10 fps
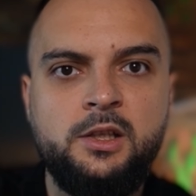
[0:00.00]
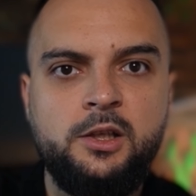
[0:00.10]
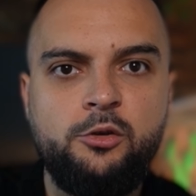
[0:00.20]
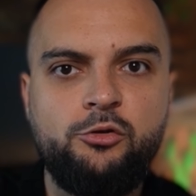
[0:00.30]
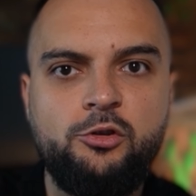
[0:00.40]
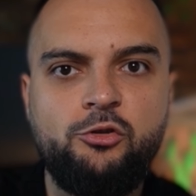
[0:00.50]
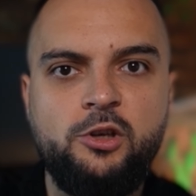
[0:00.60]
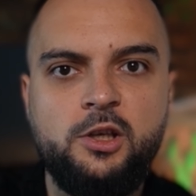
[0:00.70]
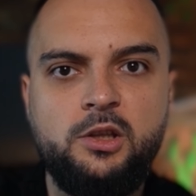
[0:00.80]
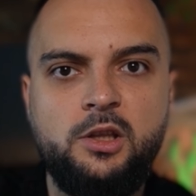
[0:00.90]
You should
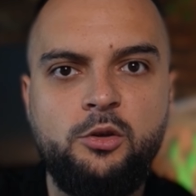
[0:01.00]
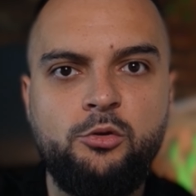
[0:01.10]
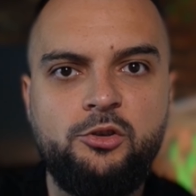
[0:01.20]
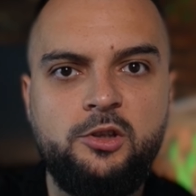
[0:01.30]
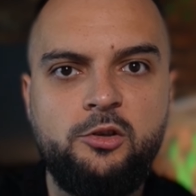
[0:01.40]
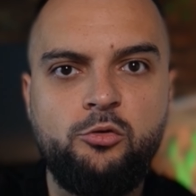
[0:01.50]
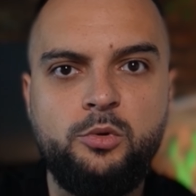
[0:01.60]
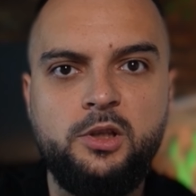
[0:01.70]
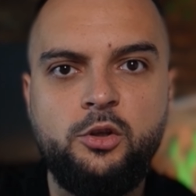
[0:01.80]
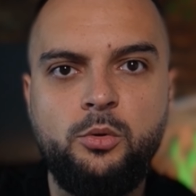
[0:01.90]
check the usage
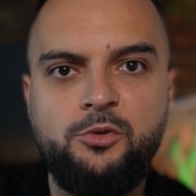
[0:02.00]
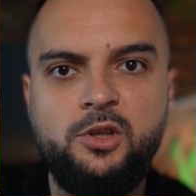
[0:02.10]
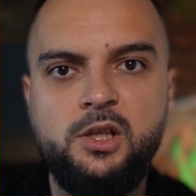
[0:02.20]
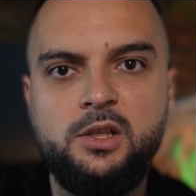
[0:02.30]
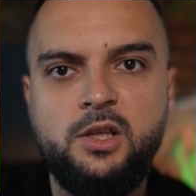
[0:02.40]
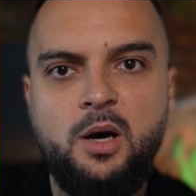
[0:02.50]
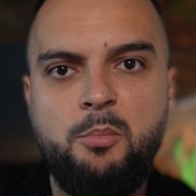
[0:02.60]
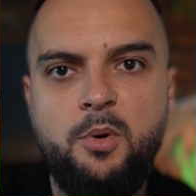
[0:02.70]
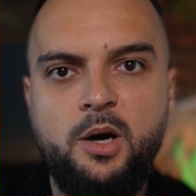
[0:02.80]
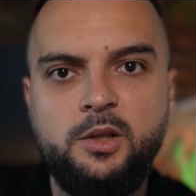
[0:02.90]
with kubectl top
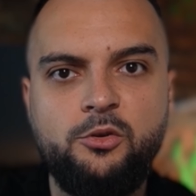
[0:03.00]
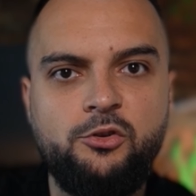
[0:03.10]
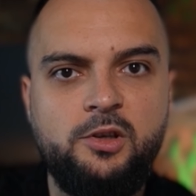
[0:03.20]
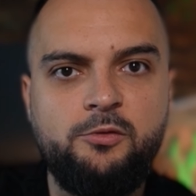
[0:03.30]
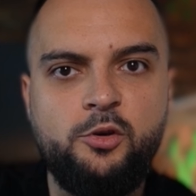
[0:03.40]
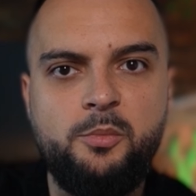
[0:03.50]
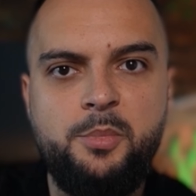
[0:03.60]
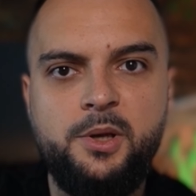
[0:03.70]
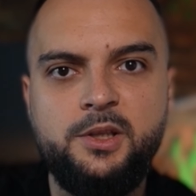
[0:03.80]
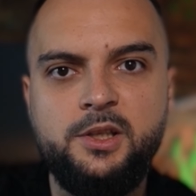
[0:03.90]
pod to see if you're
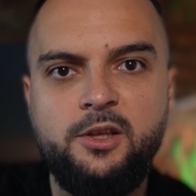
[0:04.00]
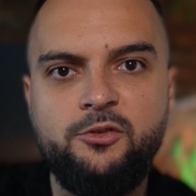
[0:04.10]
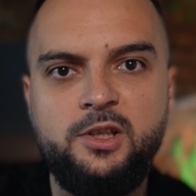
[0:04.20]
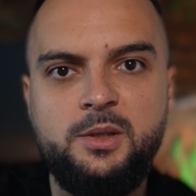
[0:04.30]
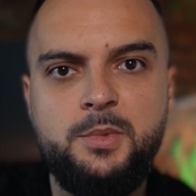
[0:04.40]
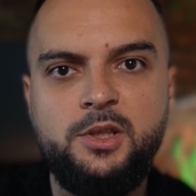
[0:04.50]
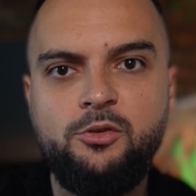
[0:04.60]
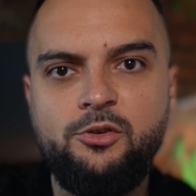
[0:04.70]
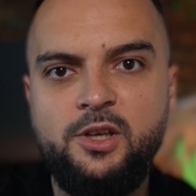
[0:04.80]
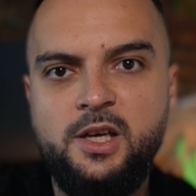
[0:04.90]
pinned against the limit you
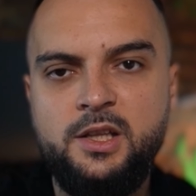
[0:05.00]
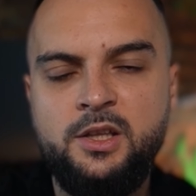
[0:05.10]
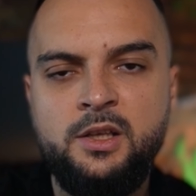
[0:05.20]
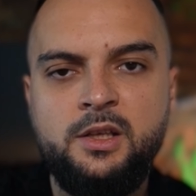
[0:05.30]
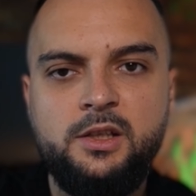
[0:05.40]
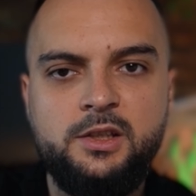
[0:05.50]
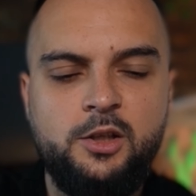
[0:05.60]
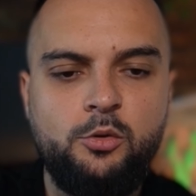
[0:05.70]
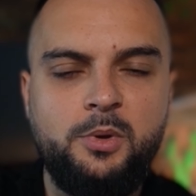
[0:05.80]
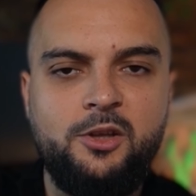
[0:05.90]
set. Then
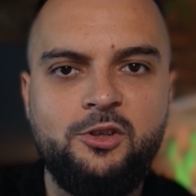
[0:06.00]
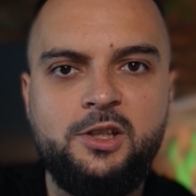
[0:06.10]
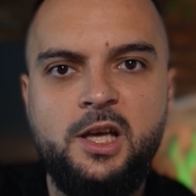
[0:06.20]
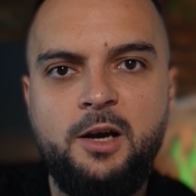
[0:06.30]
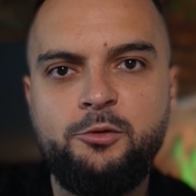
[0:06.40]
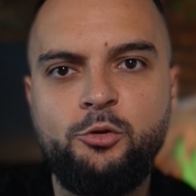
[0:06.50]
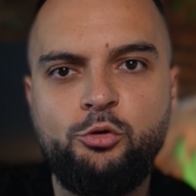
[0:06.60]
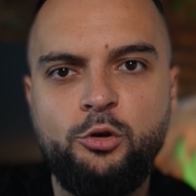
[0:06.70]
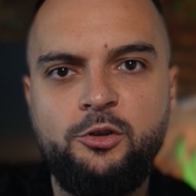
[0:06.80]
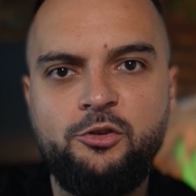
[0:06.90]
you basically have two
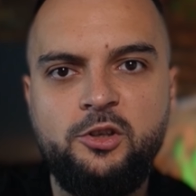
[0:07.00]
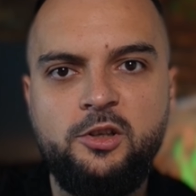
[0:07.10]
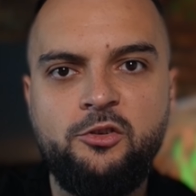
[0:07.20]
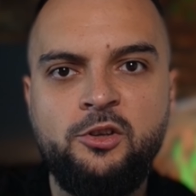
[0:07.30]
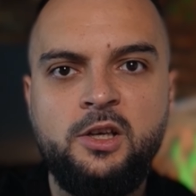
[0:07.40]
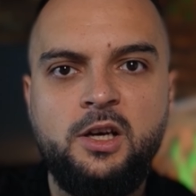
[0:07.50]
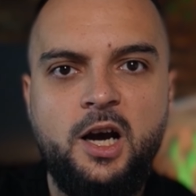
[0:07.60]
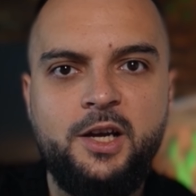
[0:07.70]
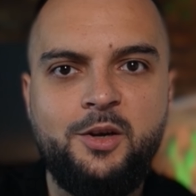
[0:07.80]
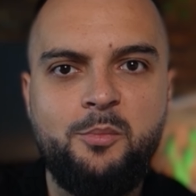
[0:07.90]
choices,
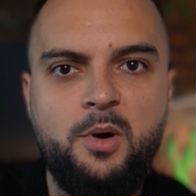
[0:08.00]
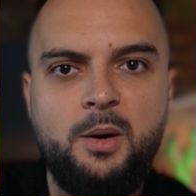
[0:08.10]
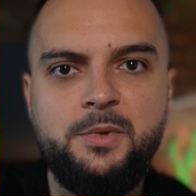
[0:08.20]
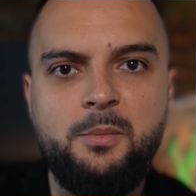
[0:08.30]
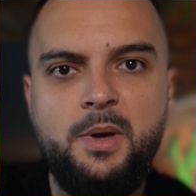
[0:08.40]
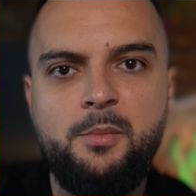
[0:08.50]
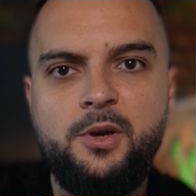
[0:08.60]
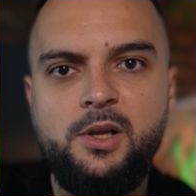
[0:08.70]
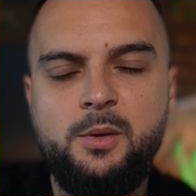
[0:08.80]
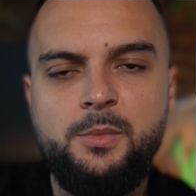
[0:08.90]
either bump the
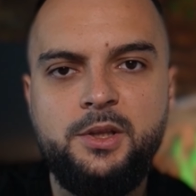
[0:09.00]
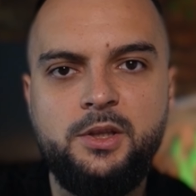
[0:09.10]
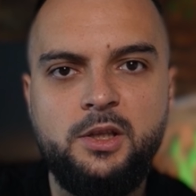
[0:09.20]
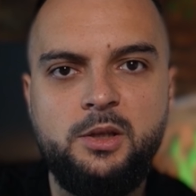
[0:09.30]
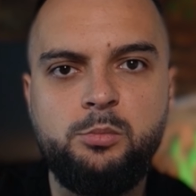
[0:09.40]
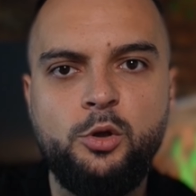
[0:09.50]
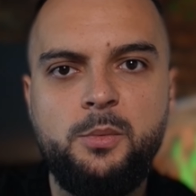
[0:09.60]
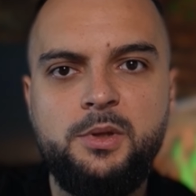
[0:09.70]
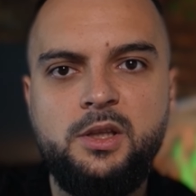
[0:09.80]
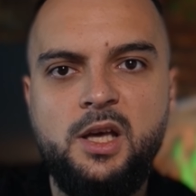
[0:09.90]
memory limit in the
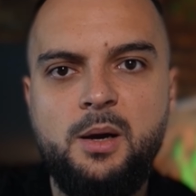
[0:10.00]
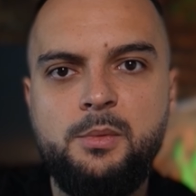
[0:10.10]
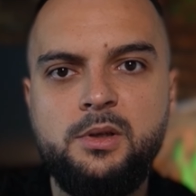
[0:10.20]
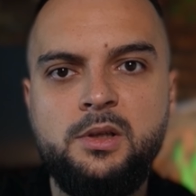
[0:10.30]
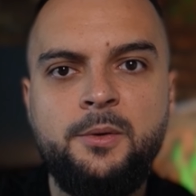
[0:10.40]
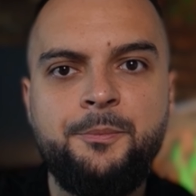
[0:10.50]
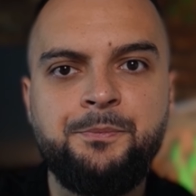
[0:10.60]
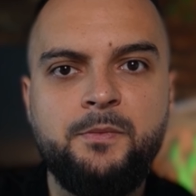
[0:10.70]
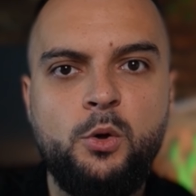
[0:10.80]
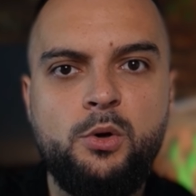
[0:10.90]
deployment YAML,
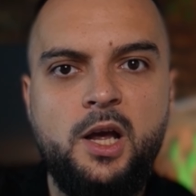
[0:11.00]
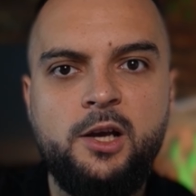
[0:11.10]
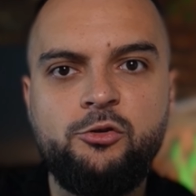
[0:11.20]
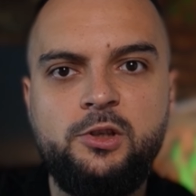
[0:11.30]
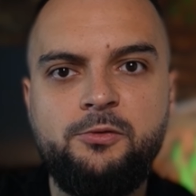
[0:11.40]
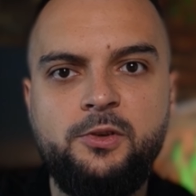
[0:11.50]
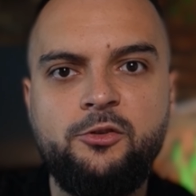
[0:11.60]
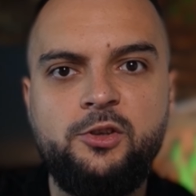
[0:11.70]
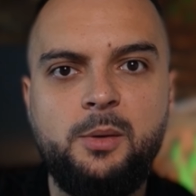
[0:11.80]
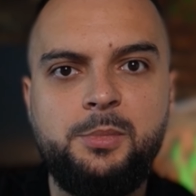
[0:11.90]
or actually fix
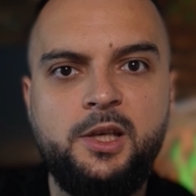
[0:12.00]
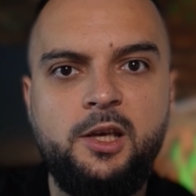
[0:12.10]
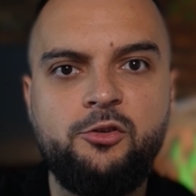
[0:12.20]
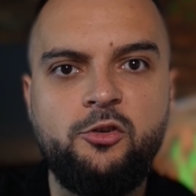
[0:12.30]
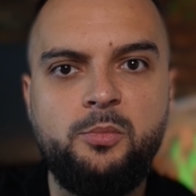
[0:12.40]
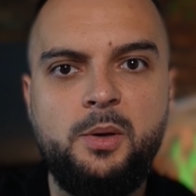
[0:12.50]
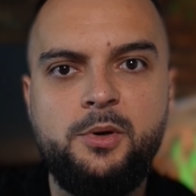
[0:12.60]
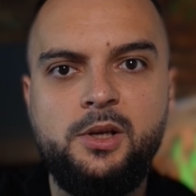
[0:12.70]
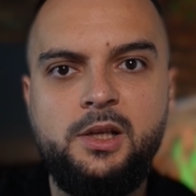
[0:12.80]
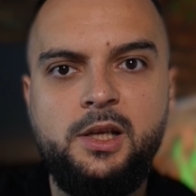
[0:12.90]
the application's
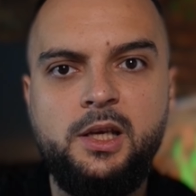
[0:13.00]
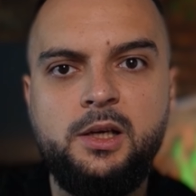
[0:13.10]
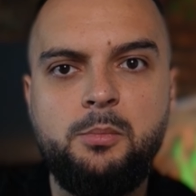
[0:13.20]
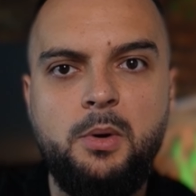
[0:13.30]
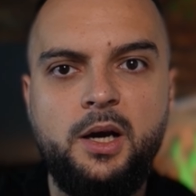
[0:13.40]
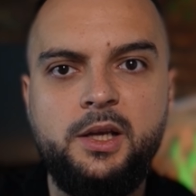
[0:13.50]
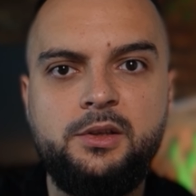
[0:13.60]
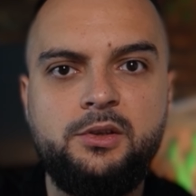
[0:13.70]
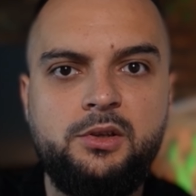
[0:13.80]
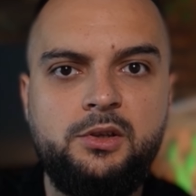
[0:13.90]
memory leak by
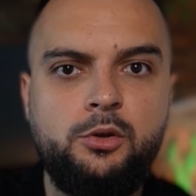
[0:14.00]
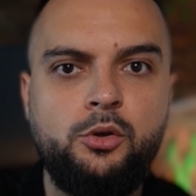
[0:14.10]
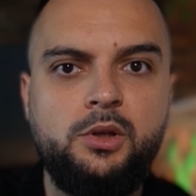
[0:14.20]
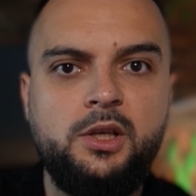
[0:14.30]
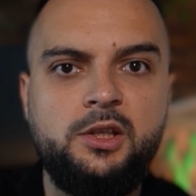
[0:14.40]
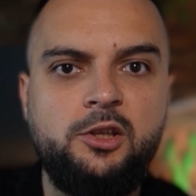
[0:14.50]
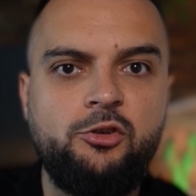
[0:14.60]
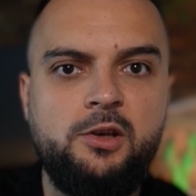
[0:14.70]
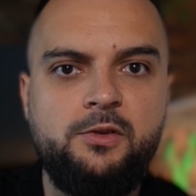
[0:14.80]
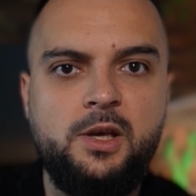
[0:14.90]
tuning the
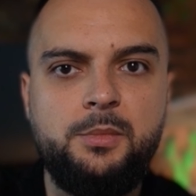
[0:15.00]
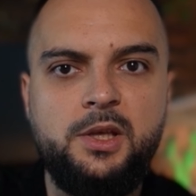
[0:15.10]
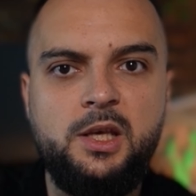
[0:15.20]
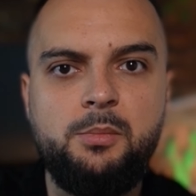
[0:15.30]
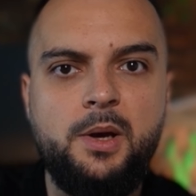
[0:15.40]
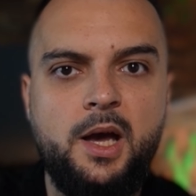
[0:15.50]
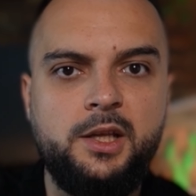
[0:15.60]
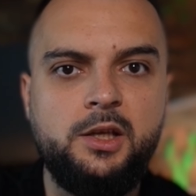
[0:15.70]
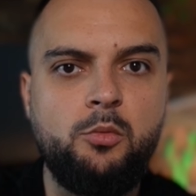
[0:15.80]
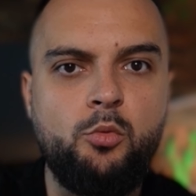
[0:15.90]
JVM heap,
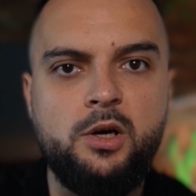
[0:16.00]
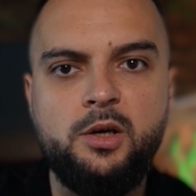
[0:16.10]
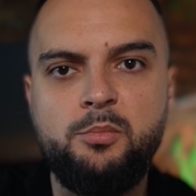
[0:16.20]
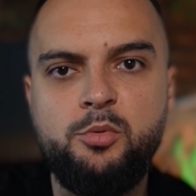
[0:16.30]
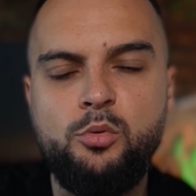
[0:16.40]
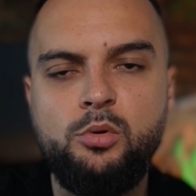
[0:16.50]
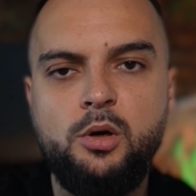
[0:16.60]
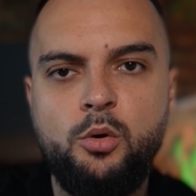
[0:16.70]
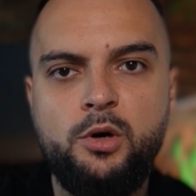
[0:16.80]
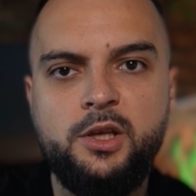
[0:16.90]
adding a worker pool,
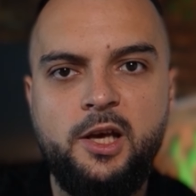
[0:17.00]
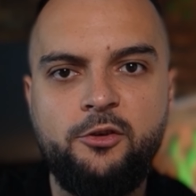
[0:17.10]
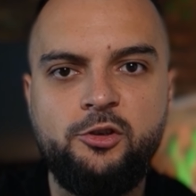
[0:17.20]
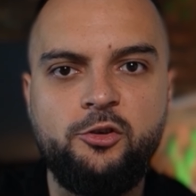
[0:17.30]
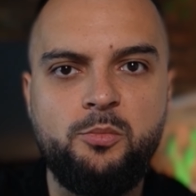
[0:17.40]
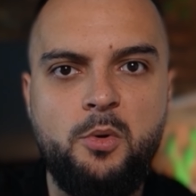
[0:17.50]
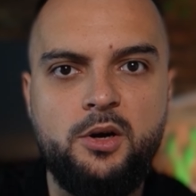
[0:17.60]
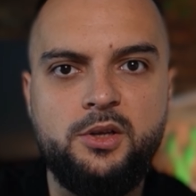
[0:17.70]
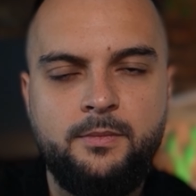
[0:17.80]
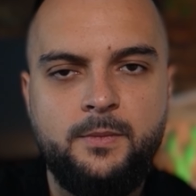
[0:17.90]
or caching
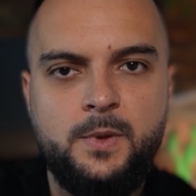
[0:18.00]
smarter.